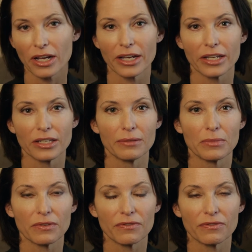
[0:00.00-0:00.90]
I am
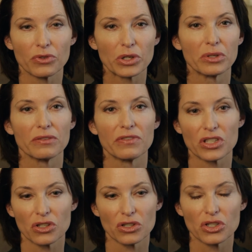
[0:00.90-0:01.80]
a frequent
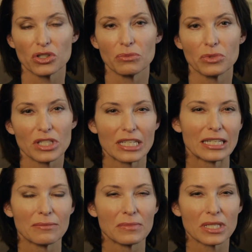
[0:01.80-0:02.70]
visitor to
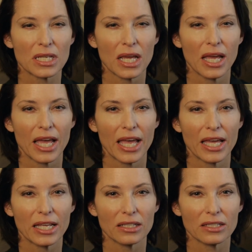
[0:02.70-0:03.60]
museums
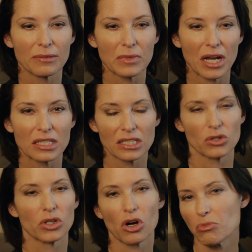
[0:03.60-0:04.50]
and am constantly
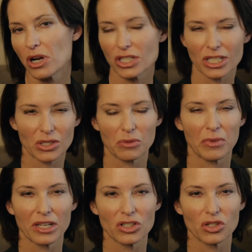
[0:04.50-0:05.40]
doing art projects with
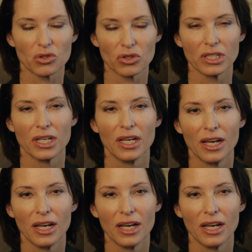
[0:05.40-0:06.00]
my children.